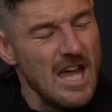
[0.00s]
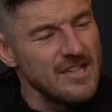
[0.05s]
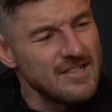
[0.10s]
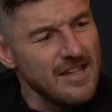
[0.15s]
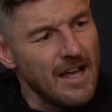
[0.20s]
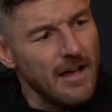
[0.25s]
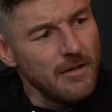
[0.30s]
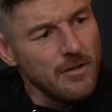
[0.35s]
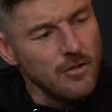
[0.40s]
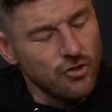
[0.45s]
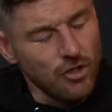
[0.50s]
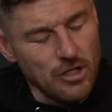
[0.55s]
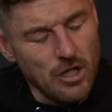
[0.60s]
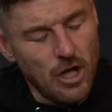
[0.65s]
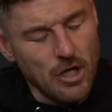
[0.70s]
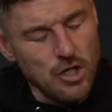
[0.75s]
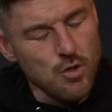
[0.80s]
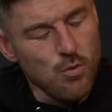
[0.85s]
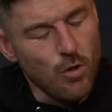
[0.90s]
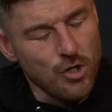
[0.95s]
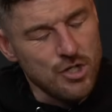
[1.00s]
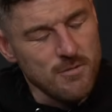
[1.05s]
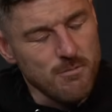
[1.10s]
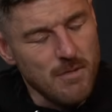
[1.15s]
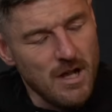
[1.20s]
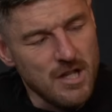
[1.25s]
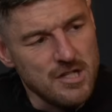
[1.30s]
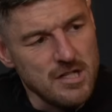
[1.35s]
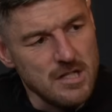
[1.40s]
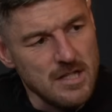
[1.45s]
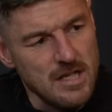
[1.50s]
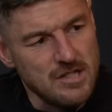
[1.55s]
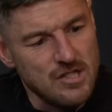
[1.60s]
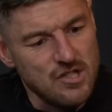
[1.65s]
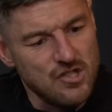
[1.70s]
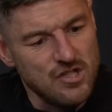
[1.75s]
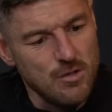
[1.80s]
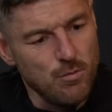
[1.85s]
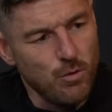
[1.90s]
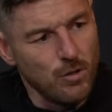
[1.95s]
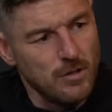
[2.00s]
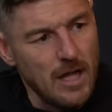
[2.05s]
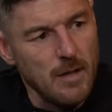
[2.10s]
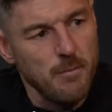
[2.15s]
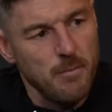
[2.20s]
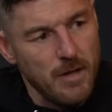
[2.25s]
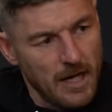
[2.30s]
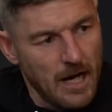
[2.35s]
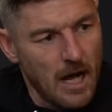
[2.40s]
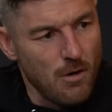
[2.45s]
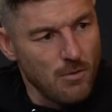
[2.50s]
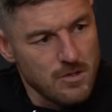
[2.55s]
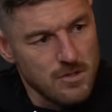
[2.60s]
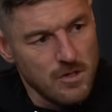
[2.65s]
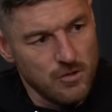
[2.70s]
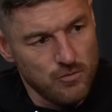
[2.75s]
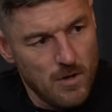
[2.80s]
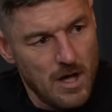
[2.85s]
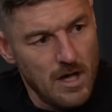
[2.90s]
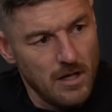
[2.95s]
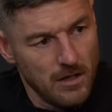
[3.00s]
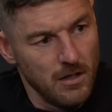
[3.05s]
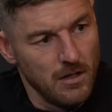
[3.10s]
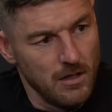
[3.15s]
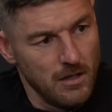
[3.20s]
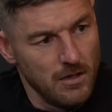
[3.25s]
Are you watching match of the day to see what they pick out as well?